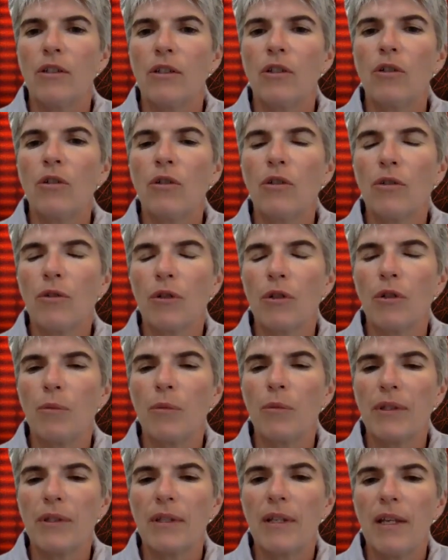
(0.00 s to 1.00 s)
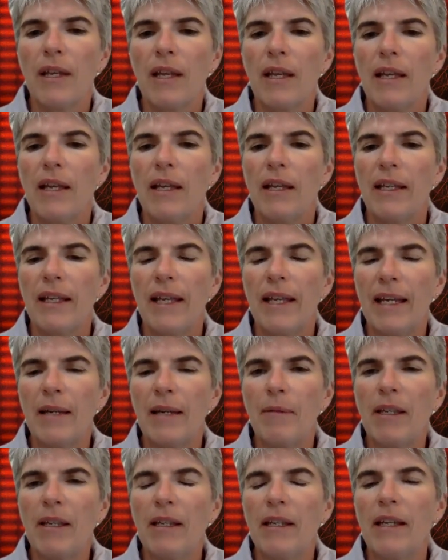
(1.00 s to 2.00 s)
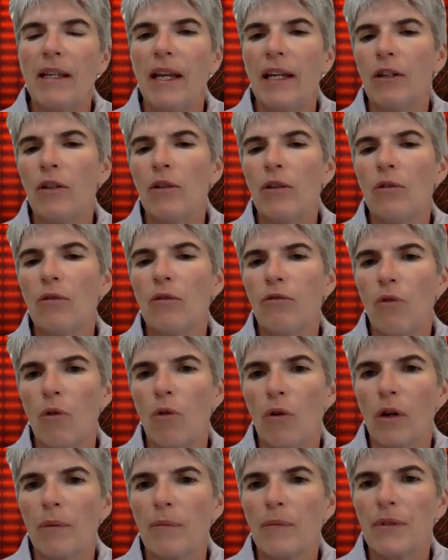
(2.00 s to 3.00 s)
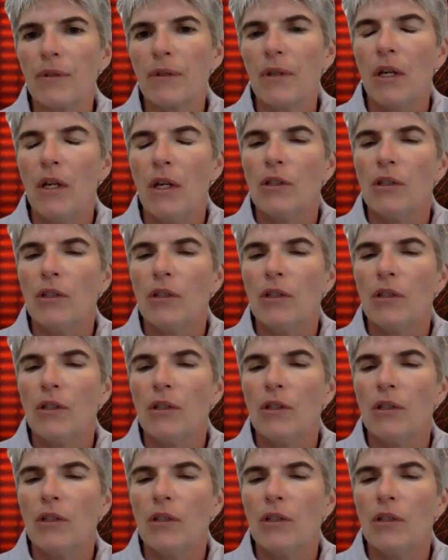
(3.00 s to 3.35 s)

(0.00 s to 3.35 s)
Google Groups, Kami, and Google Forms.